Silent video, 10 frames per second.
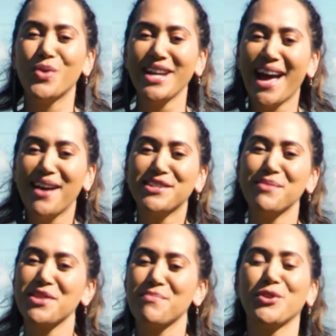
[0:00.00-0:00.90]
We have some
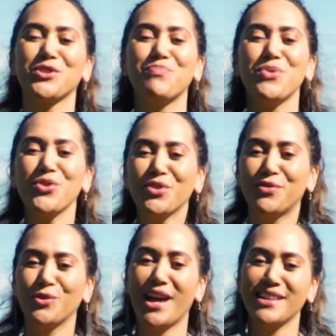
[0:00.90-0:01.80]
of the most
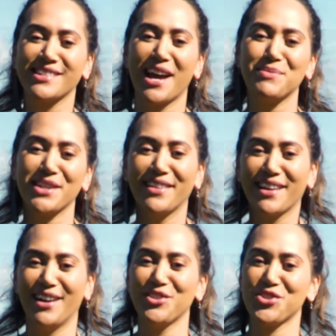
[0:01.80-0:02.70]
beautiful landscapes in the
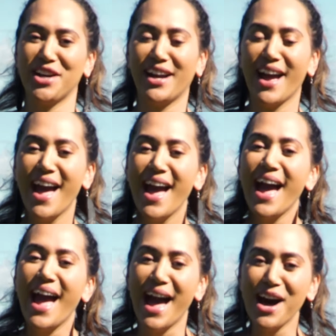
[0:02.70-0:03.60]
country
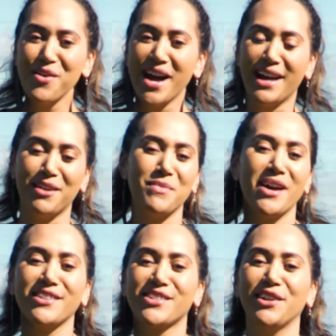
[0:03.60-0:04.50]
our aim
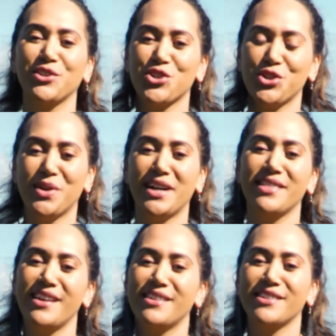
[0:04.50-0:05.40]
is to ensure
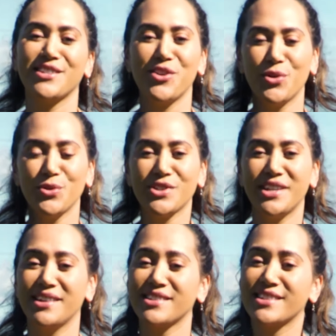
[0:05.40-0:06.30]
that it is used
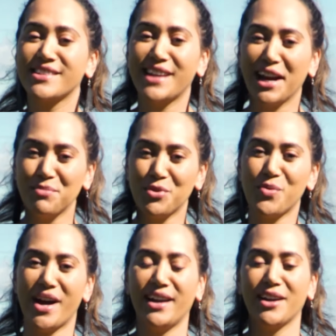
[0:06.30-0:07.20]
in a sustainable
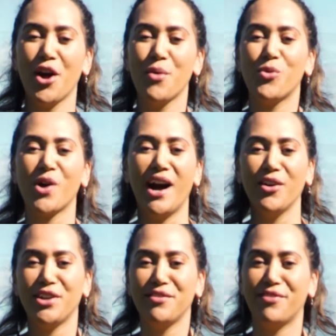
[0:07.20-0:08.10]
way mō ngā uri